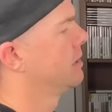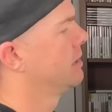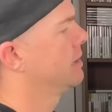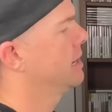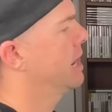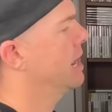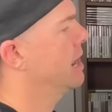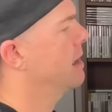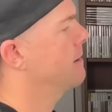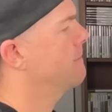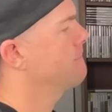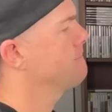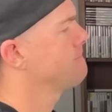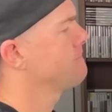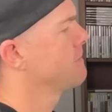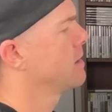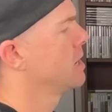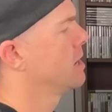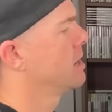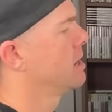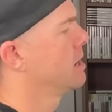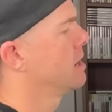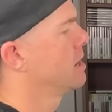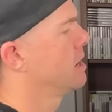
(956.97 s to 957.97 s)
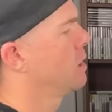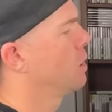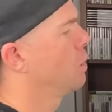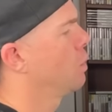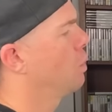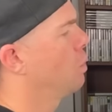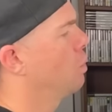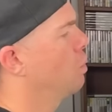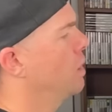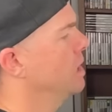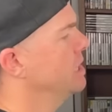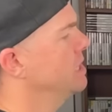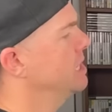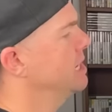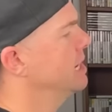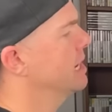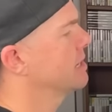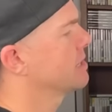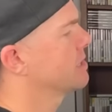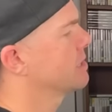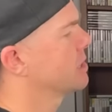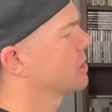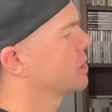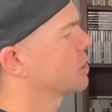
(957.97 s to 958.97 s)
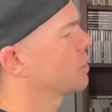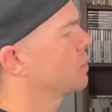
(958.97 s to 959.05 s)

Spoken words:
Now, once you get into the